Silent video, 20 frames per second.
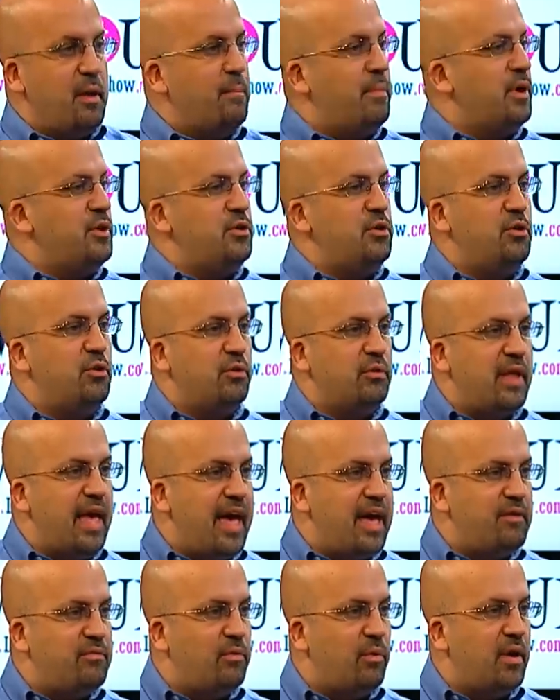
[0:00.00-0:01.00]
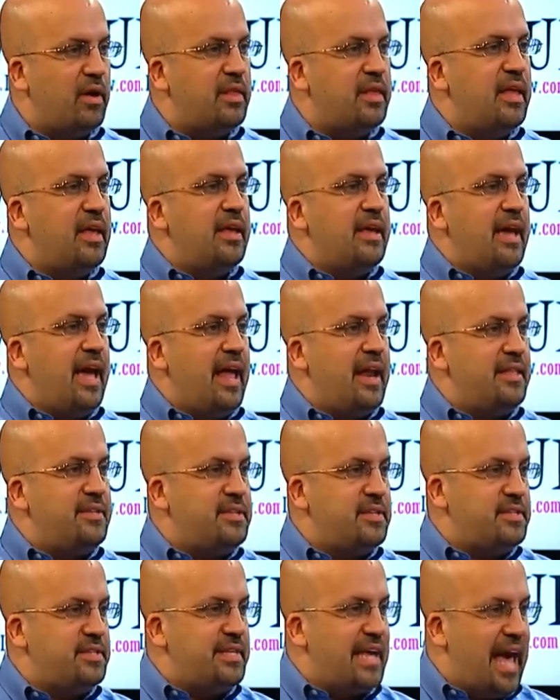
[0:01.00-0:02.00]
but you don't have one, and
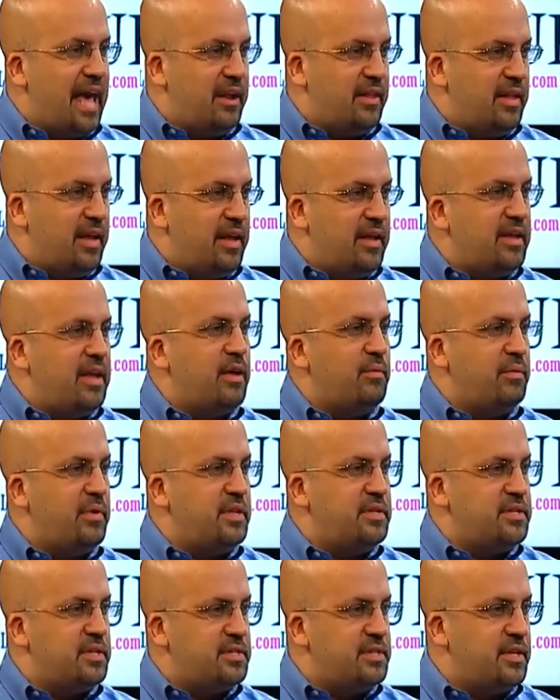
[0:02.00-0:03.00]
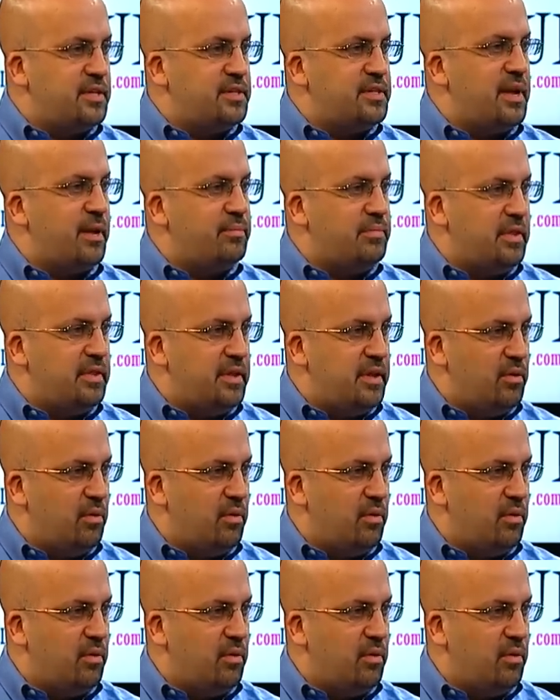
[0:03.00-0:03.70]
it's a Saturday, and we just accepted the